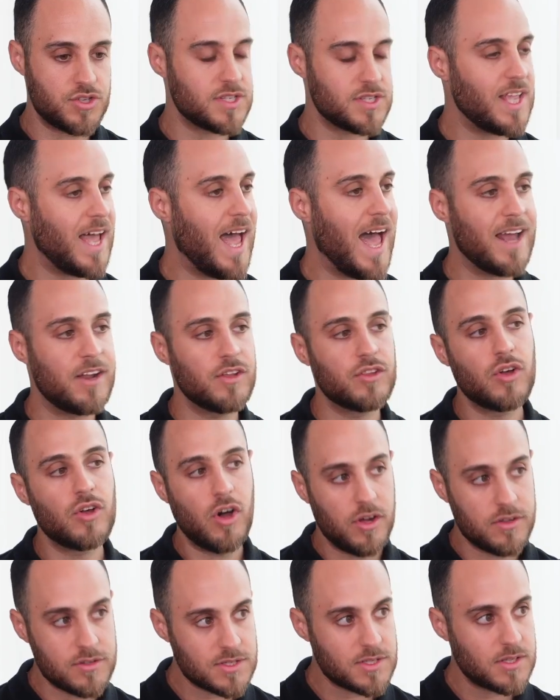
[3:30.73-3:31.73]
just added
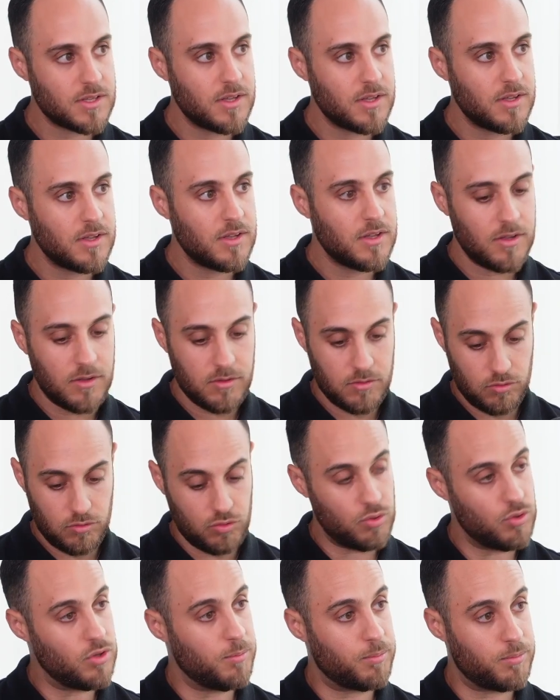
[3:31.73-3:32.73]
cost
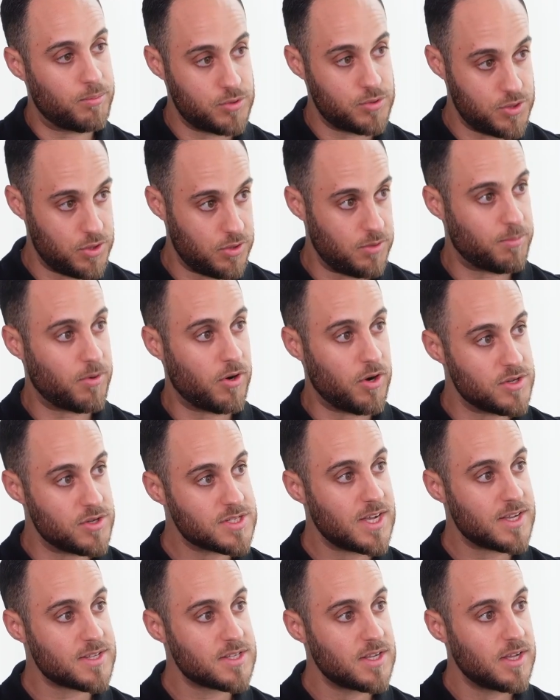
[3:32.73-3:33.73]
to the
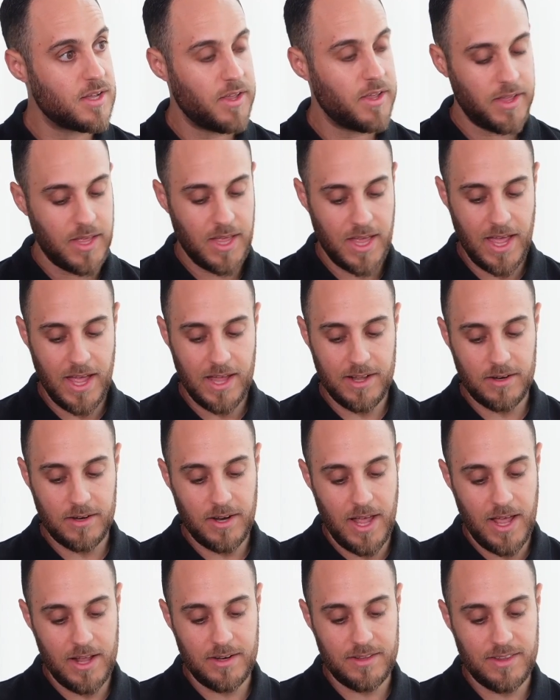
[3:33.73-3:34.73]
process, and
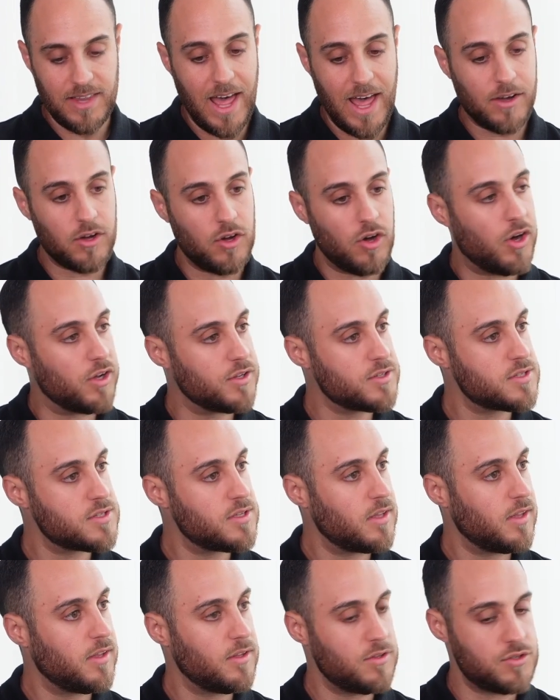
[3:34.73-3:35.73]
that
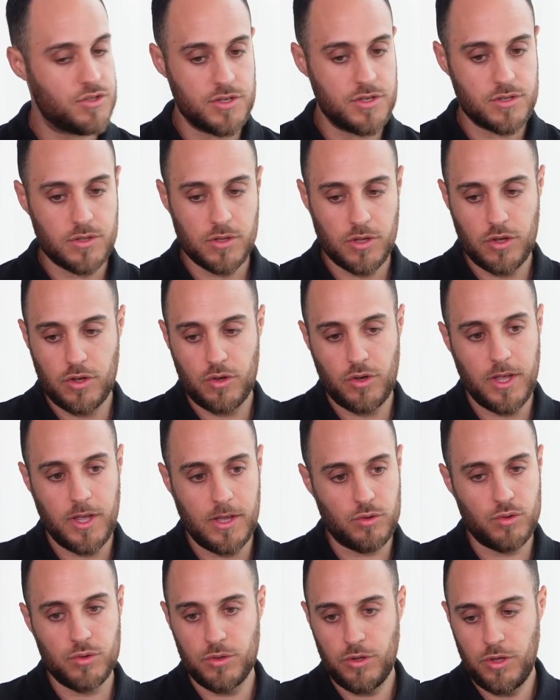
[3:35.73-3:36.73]
cost just
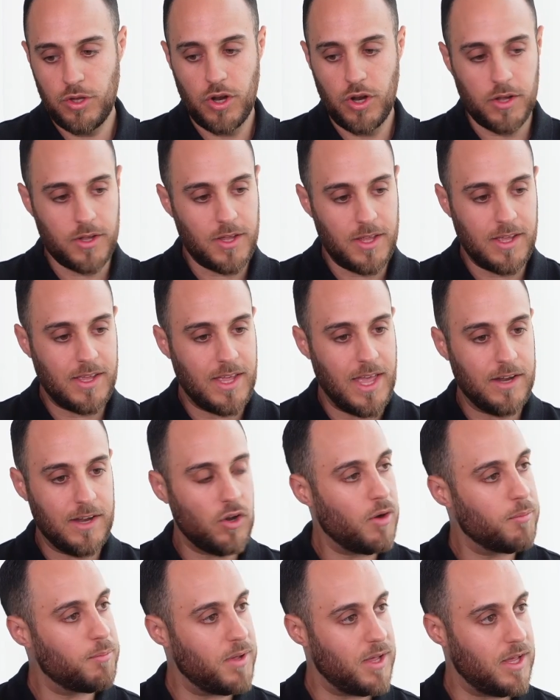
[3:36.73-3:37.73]

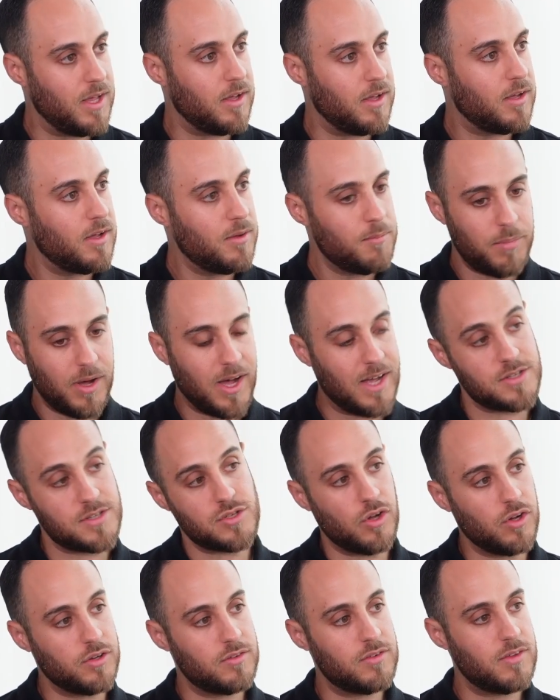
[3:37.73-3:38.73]
cannot be
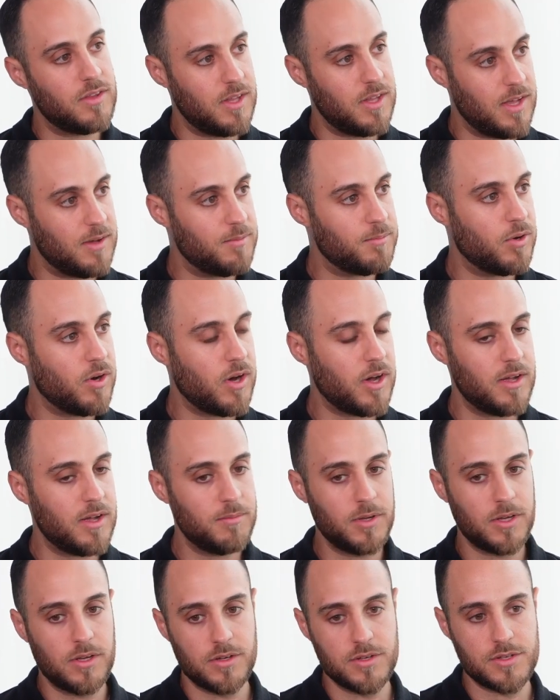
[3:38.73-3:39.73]
passed on to the end buyer
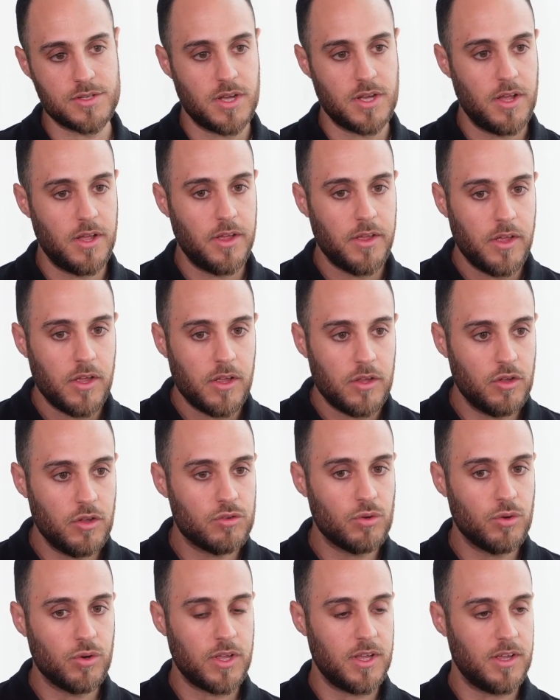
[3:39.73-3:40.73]
because you're
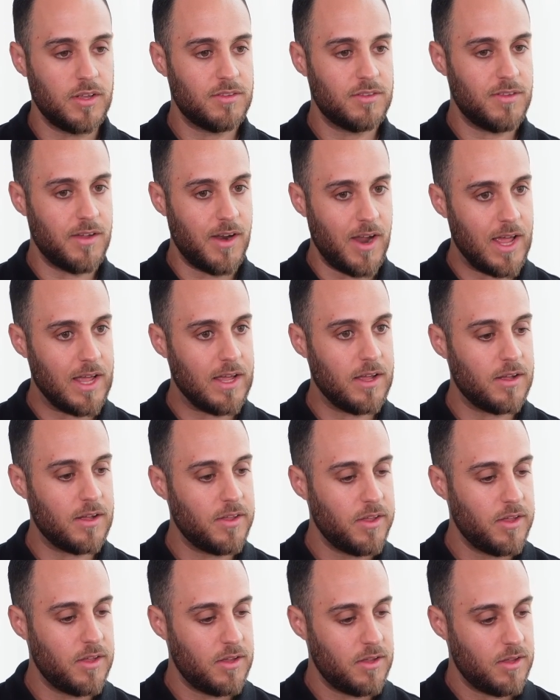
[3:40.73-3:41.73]
talking today.
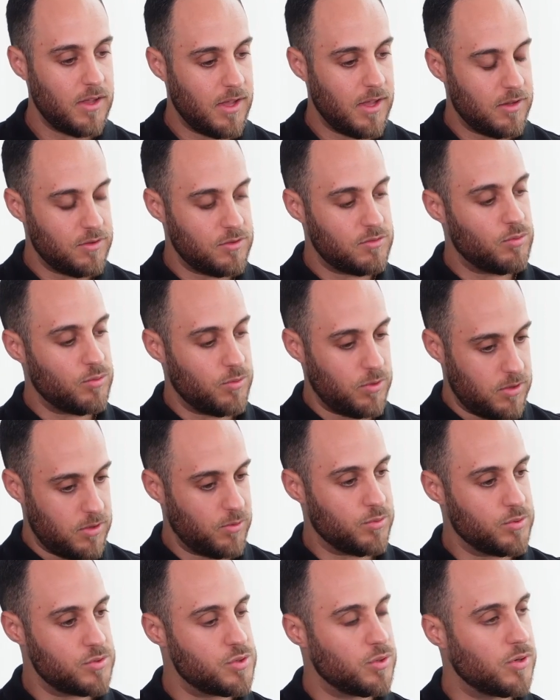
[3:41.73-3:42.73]
I still
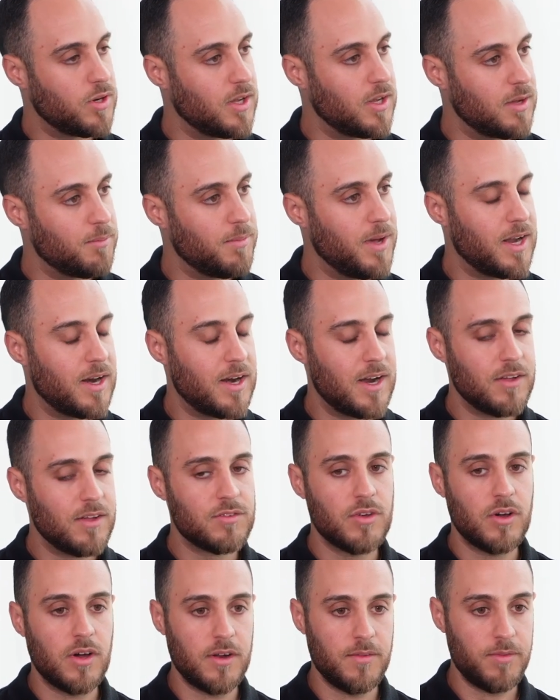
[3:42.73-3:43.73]
think we're talking about it
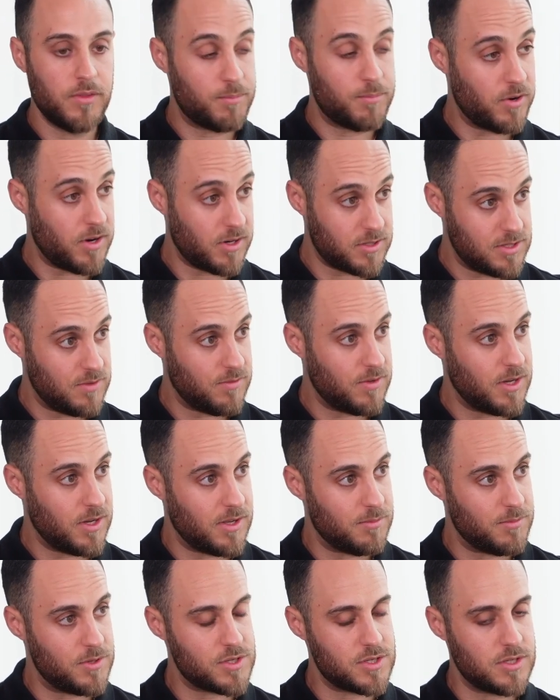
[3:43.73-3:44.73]
outside. The Productivity
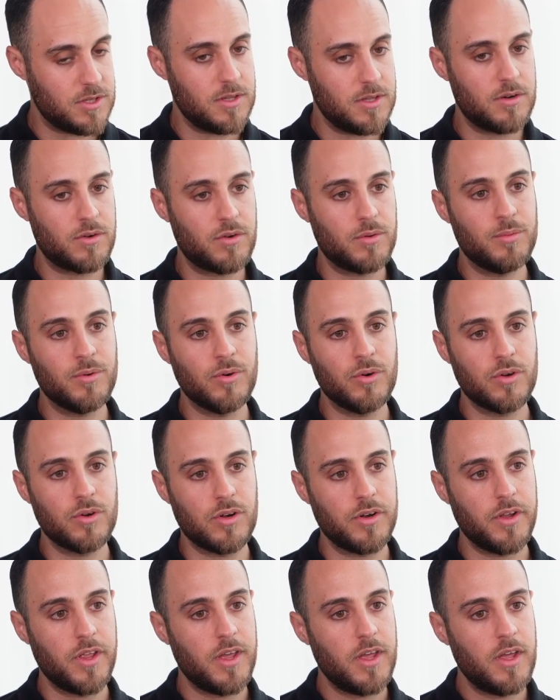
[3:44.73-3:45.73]
Commission did a report
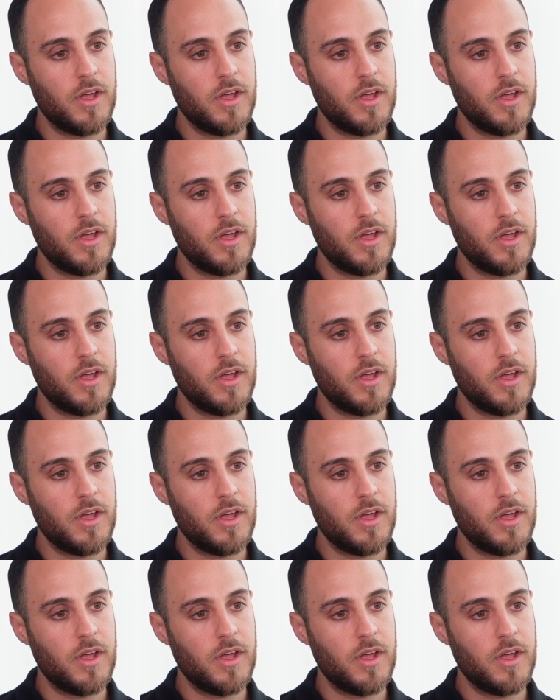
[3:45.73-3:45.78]
on